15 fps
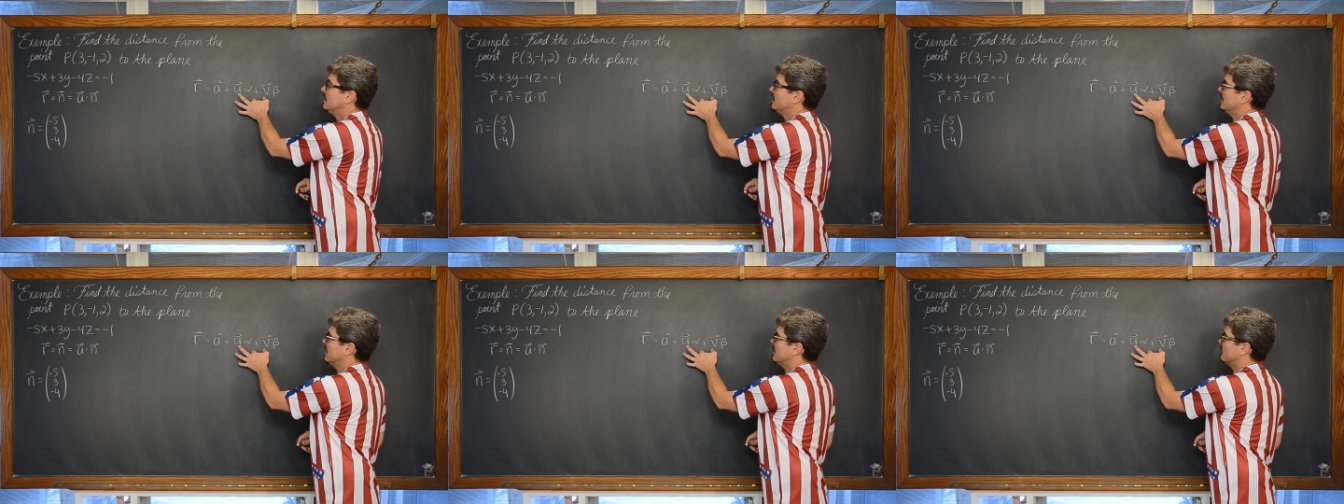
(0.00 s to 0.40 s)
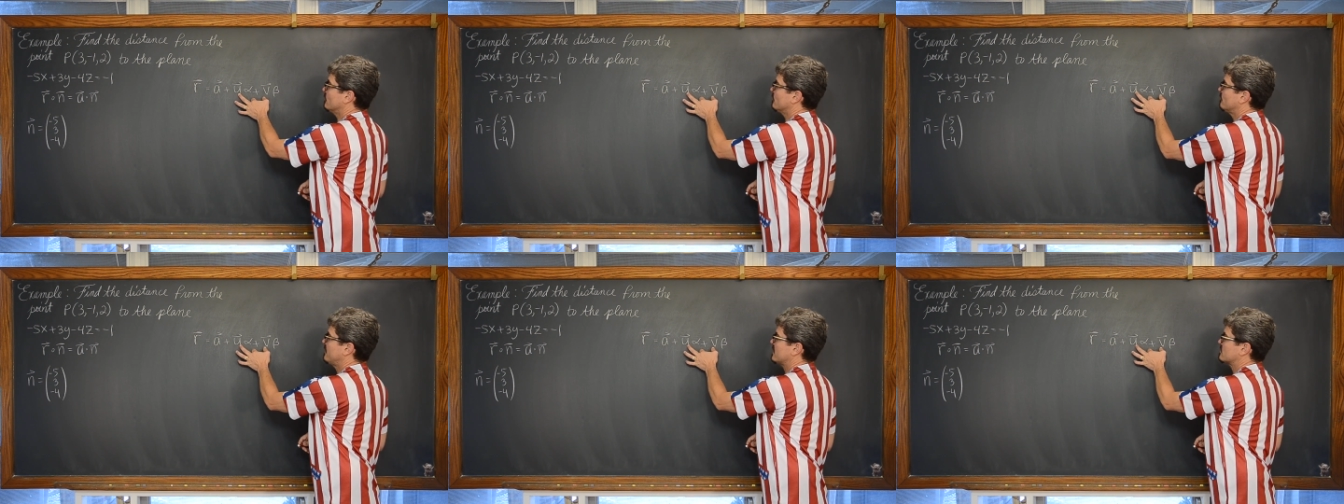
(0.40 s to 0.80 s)
uh,
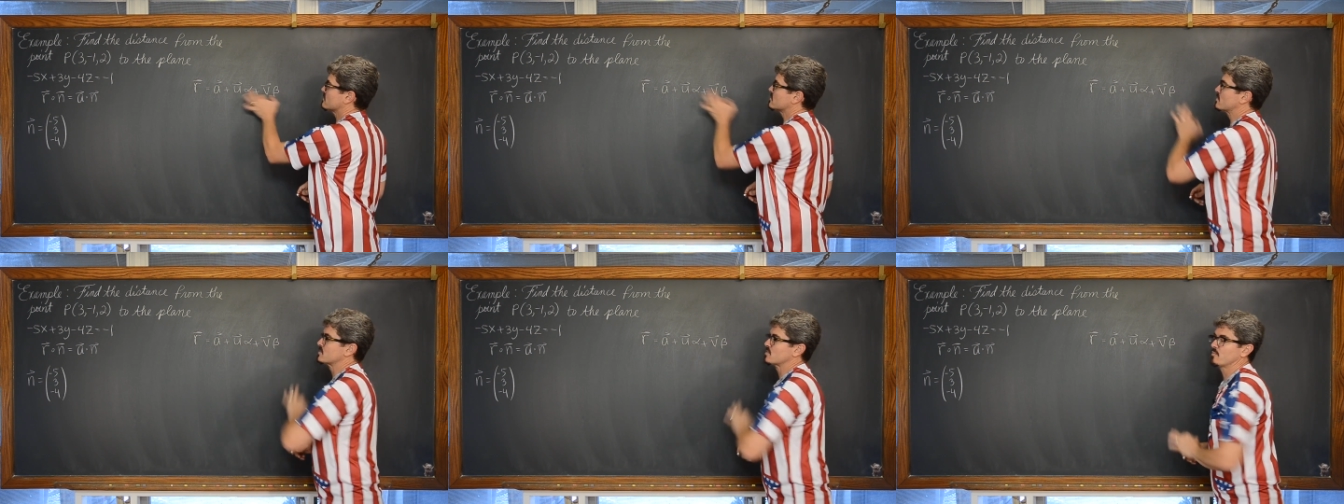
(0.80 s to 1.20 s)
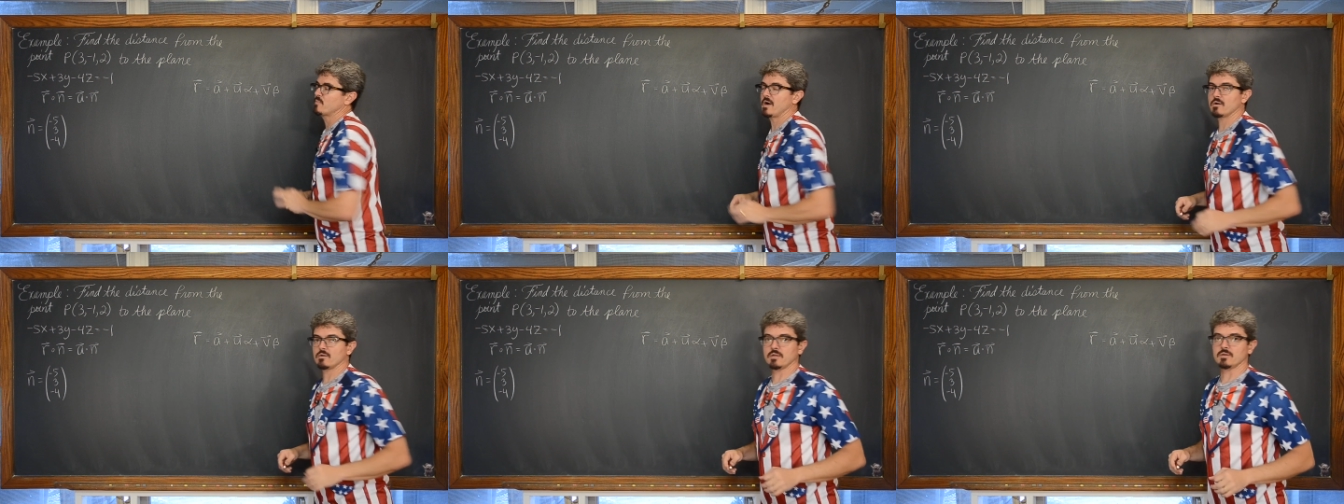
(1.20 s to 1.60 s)
vectors which are
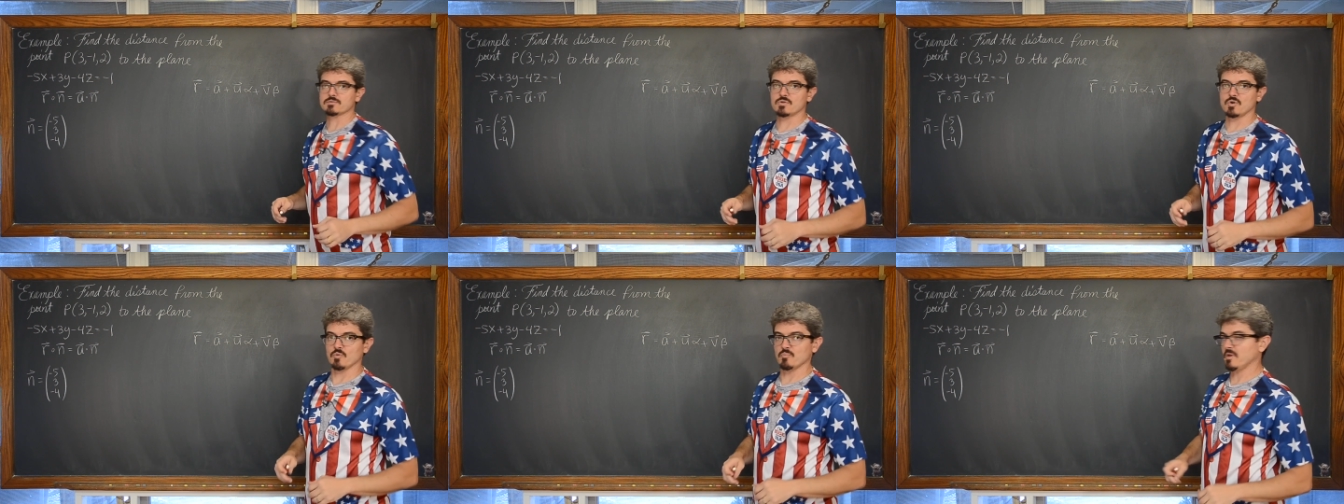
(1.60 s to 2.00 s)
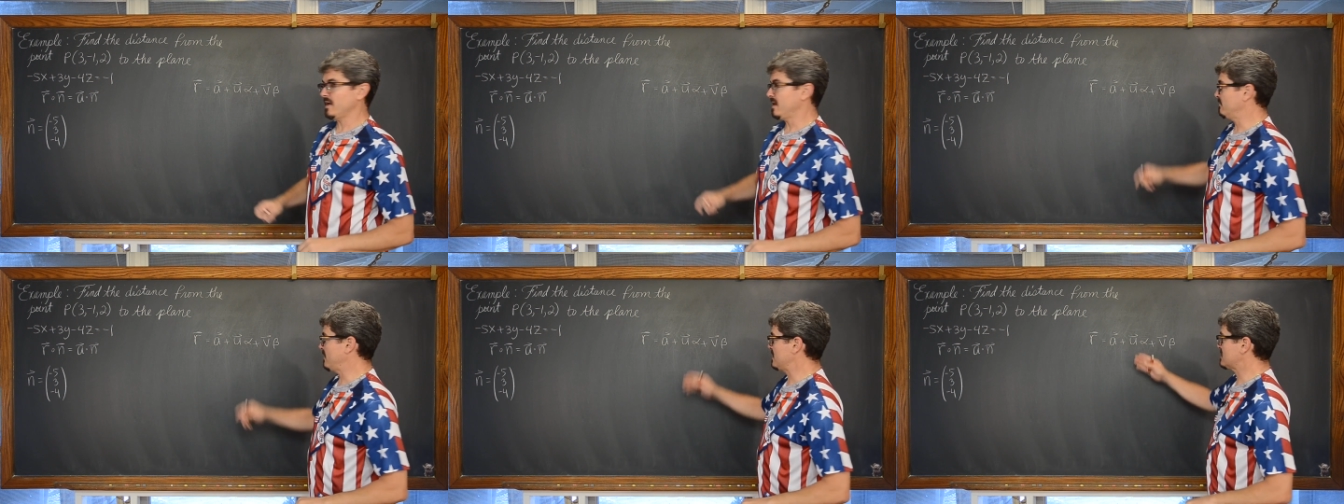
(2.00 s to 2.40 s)
parallel to your
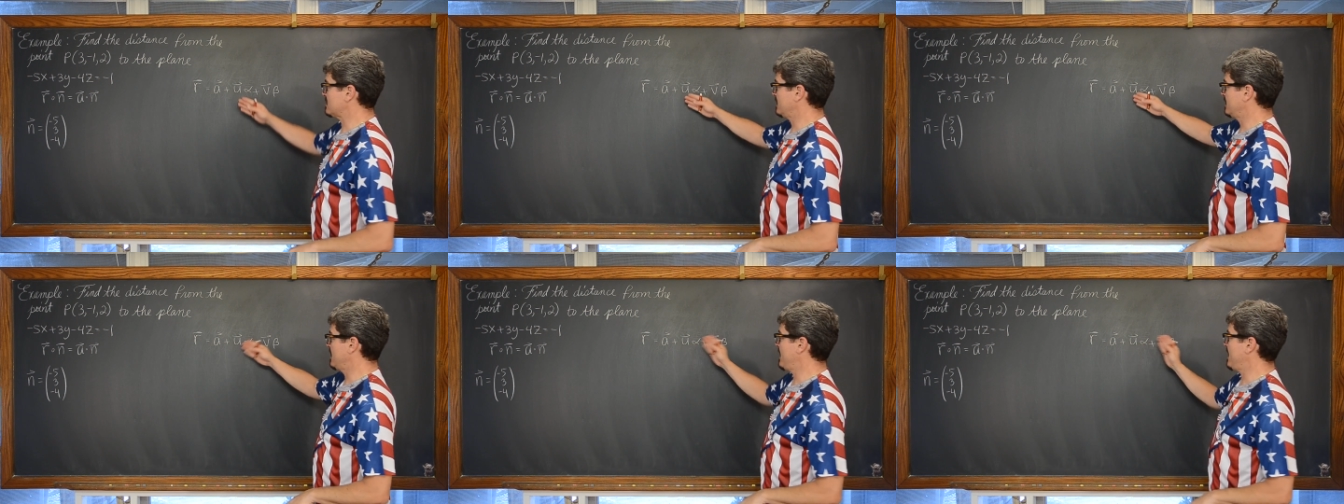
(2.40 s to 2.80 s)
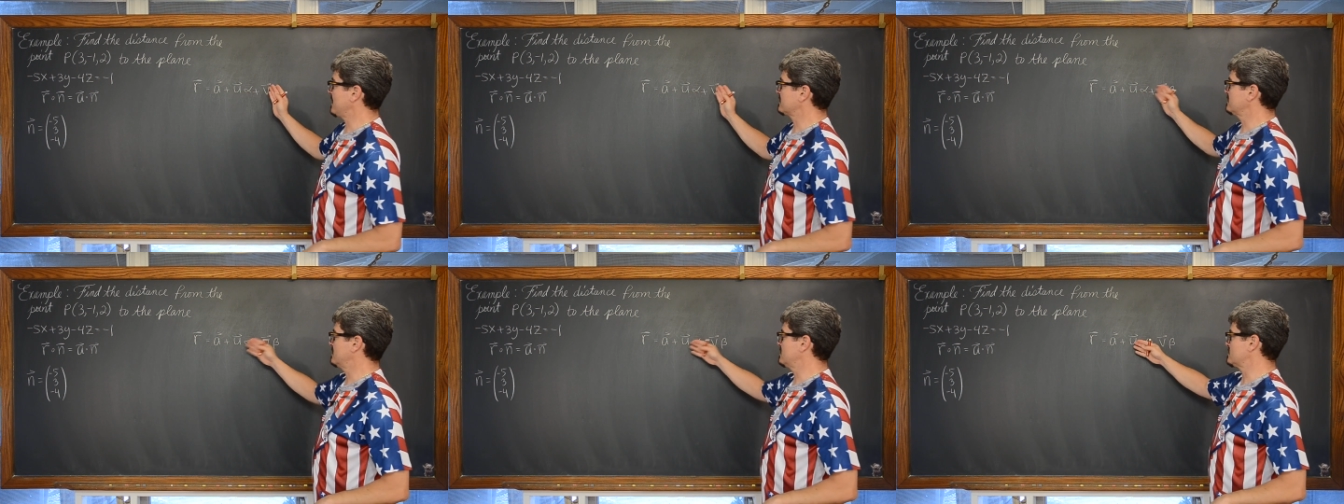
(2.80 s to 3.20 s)
plane, basically
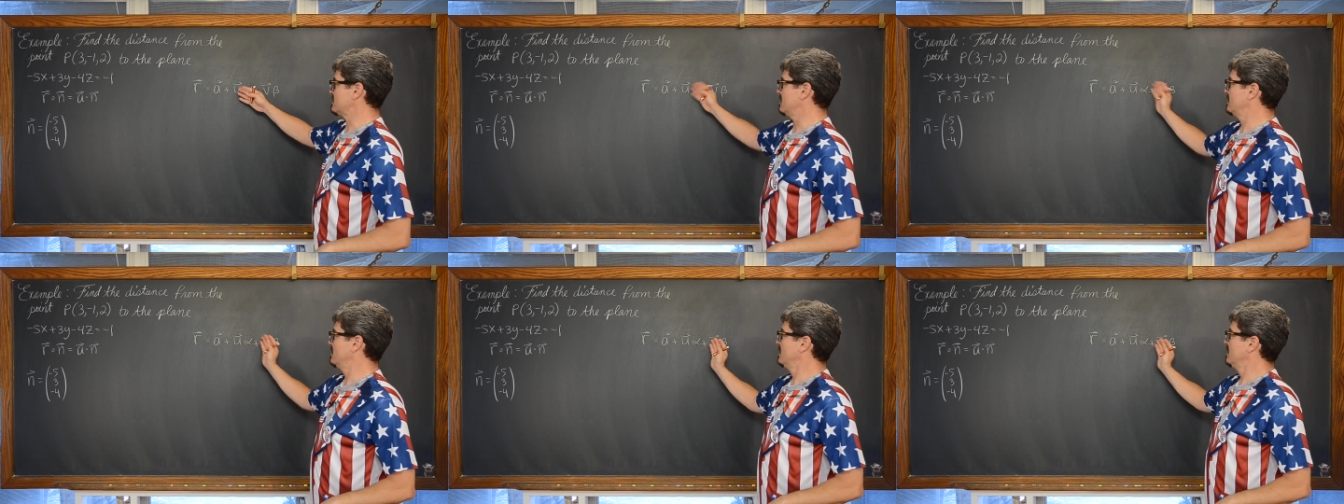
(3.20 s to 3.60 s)
acting as a